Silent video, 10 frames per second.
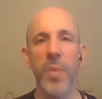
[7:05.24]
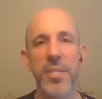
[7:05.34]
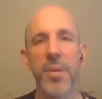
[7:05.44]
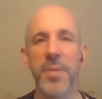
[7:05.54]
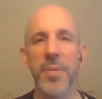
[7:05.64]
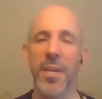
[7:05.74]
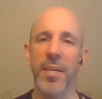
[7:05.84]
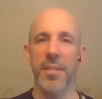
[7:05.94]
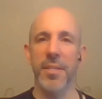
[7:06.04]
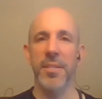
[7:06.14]
going
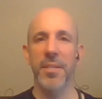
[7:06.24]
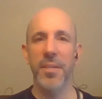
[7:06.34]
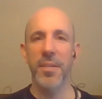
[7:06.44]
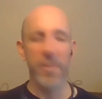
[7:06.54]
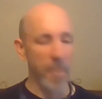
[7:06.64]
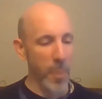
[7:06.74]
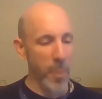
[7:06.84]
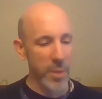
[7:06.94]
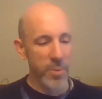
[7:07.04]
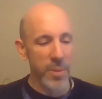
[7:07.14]
on?
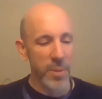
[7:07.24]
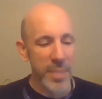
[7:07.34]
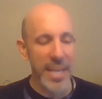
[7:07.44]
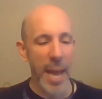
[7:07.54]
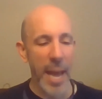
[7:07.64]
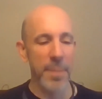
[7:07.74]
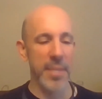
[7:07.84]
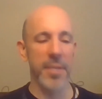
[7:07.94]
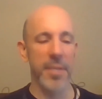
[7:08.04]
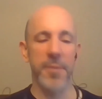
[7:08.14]
What's happening
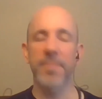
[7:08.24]
here?